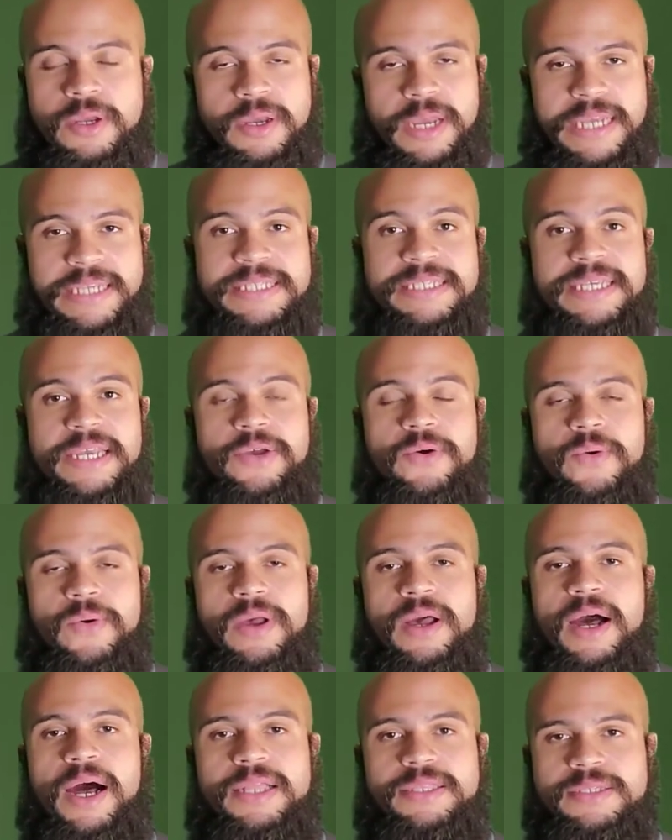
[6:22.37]
a single
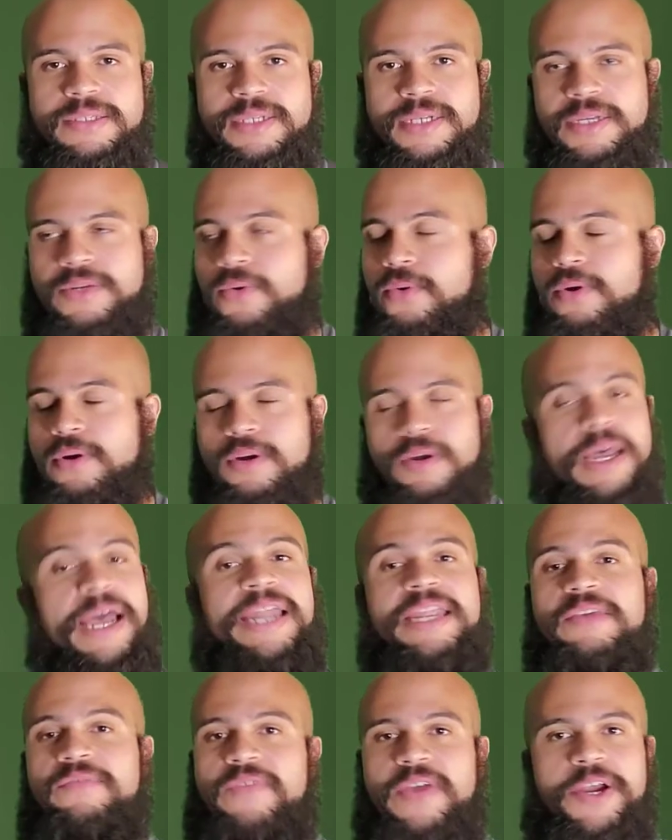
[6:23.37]
constant, or
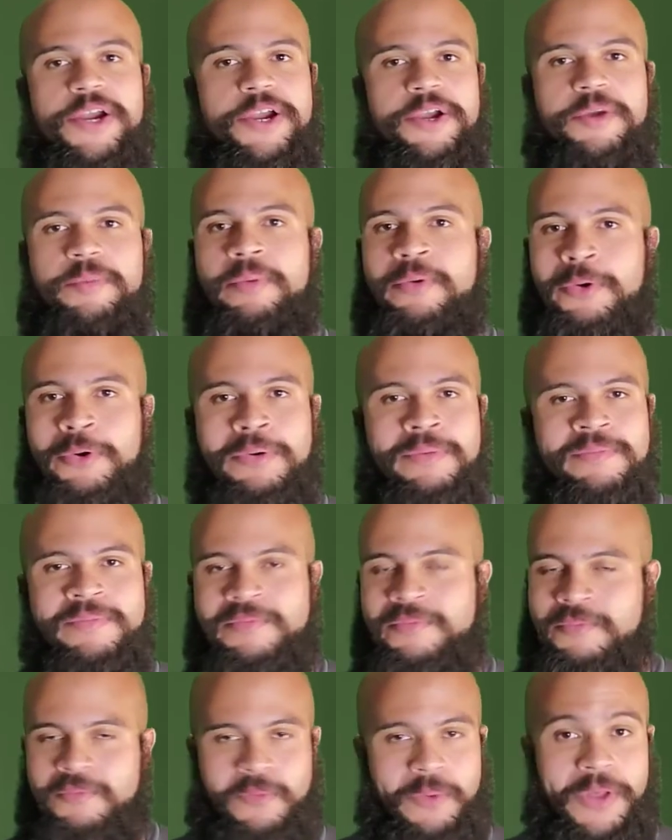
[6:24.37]
any variable,
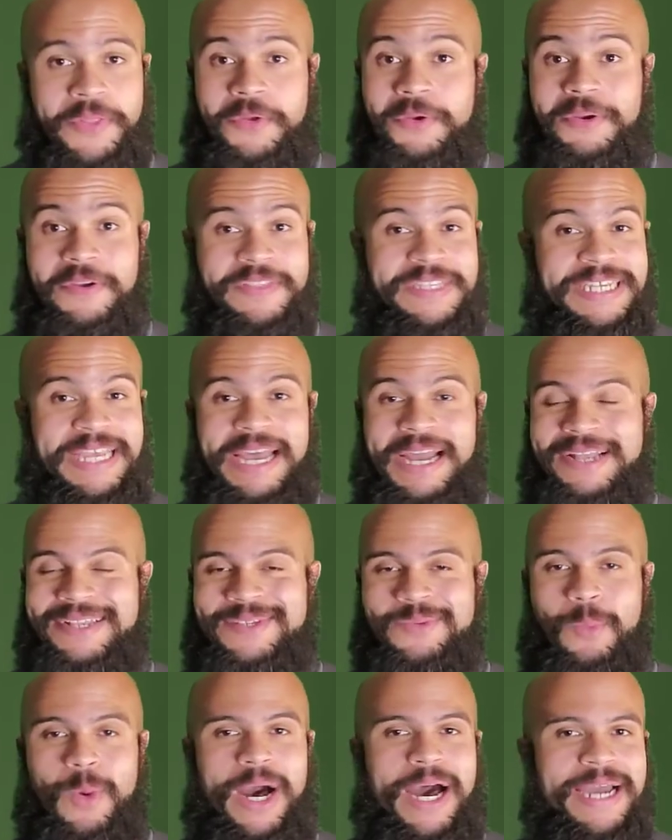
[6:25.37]
whether it's
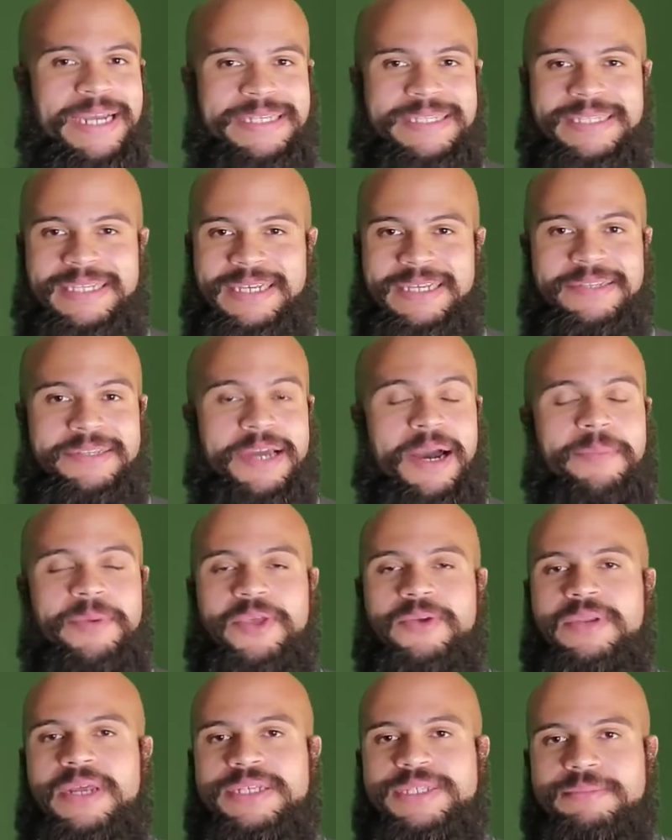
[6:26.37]
x, y, z,
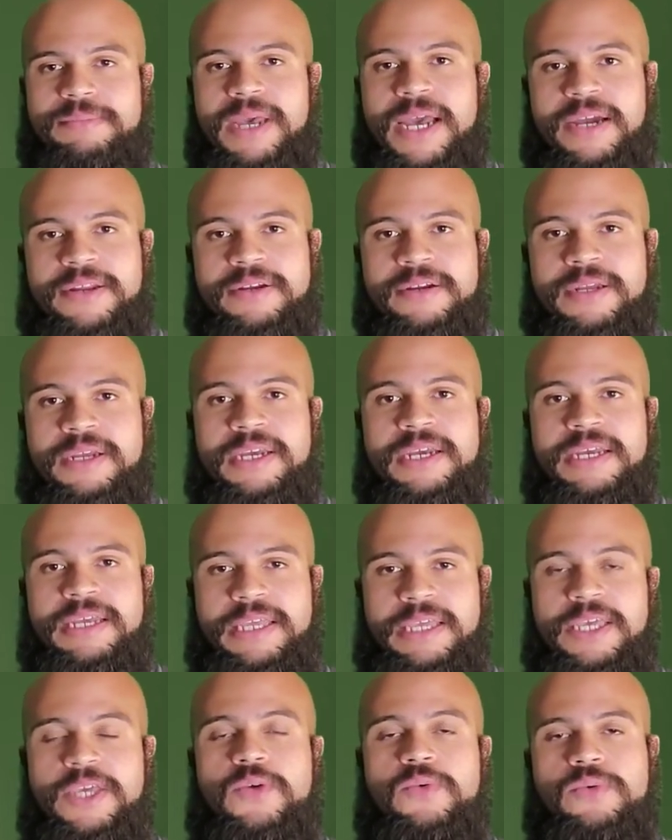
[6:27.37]
w, doesn't matter,
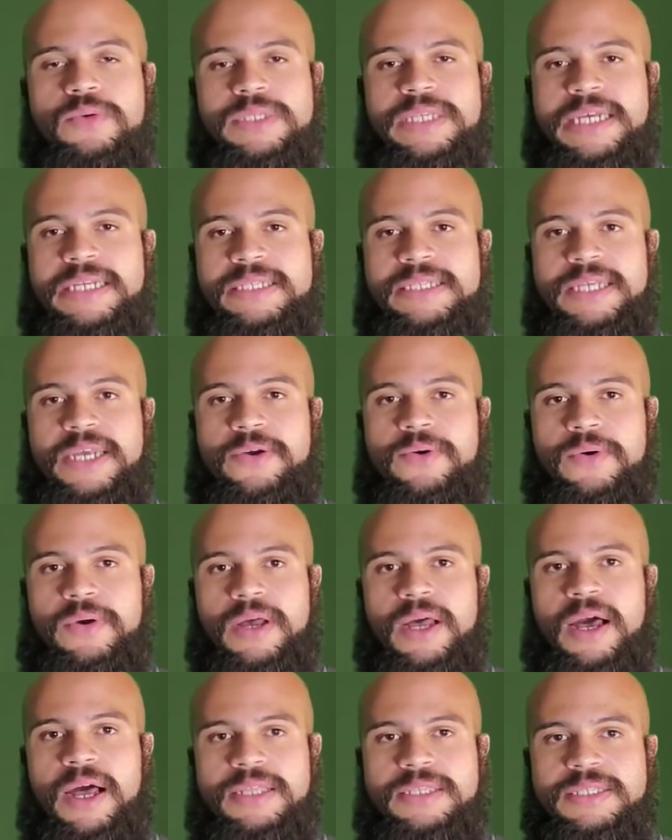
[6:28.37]
equals a single
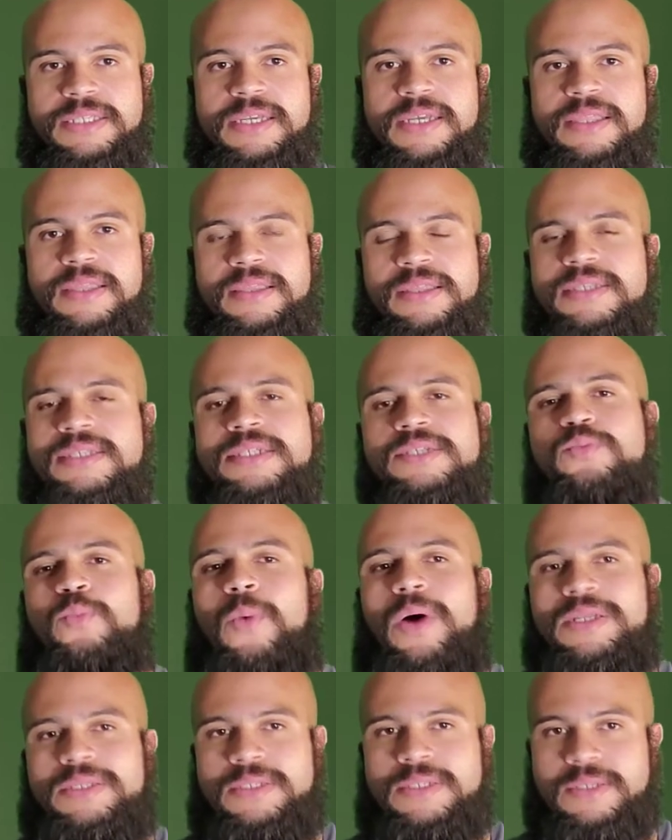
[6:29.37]
constant, this is
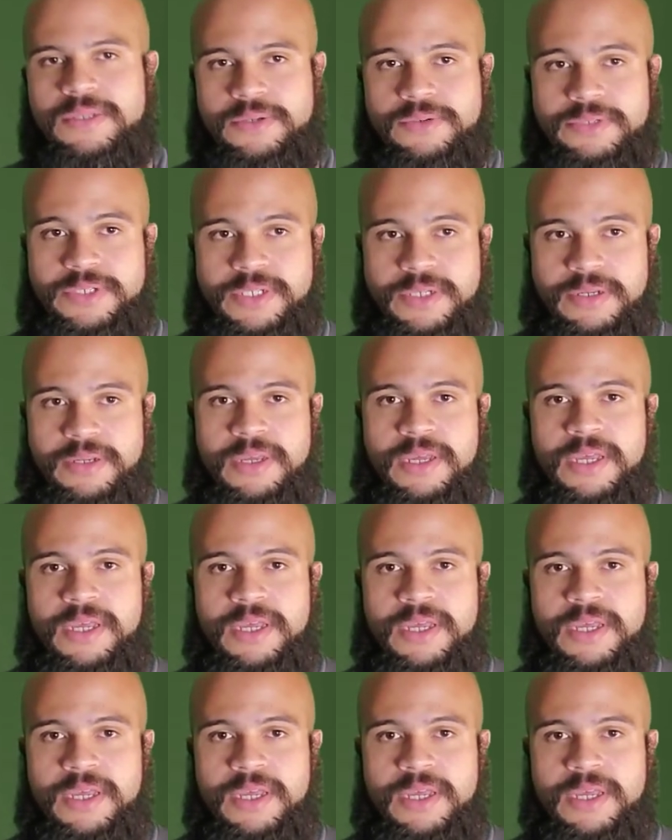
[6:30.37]
one solution.